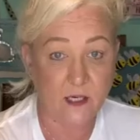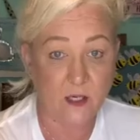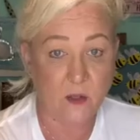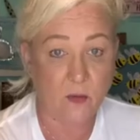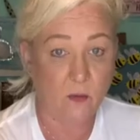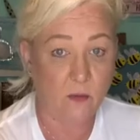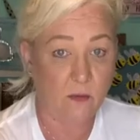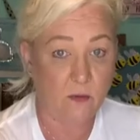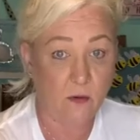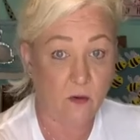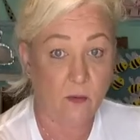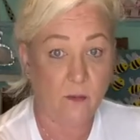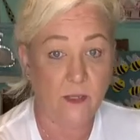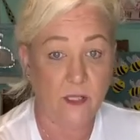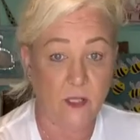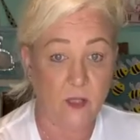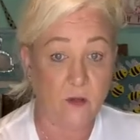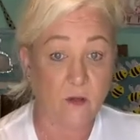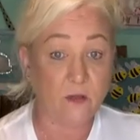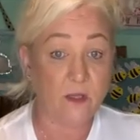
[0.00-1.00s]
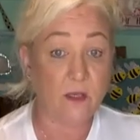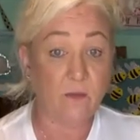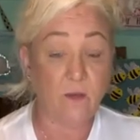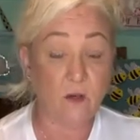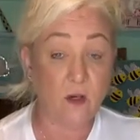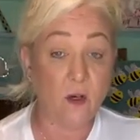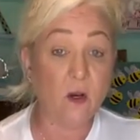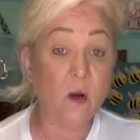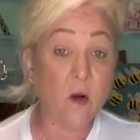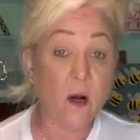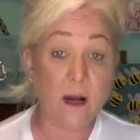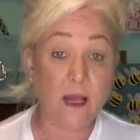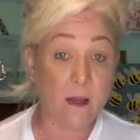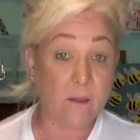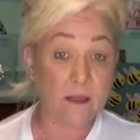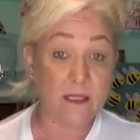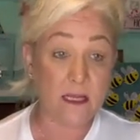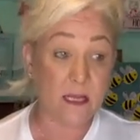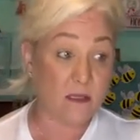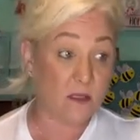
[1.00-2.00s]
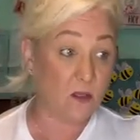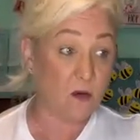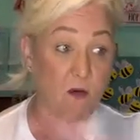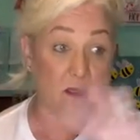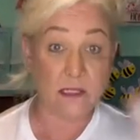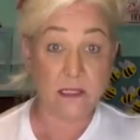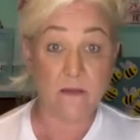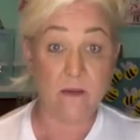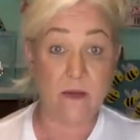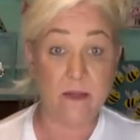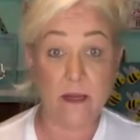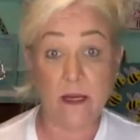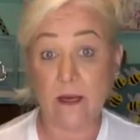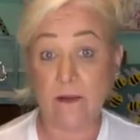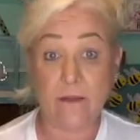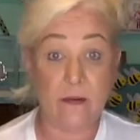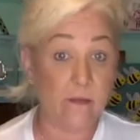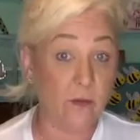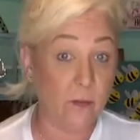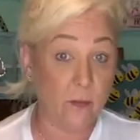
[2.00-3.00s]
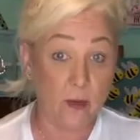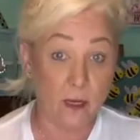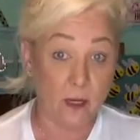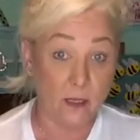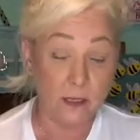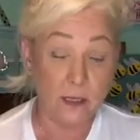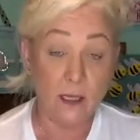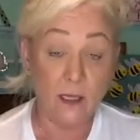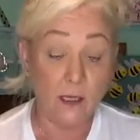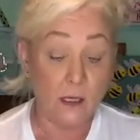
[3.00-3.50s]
I don't normally use. If you go to our Amazon store, it's everything I've ever bought.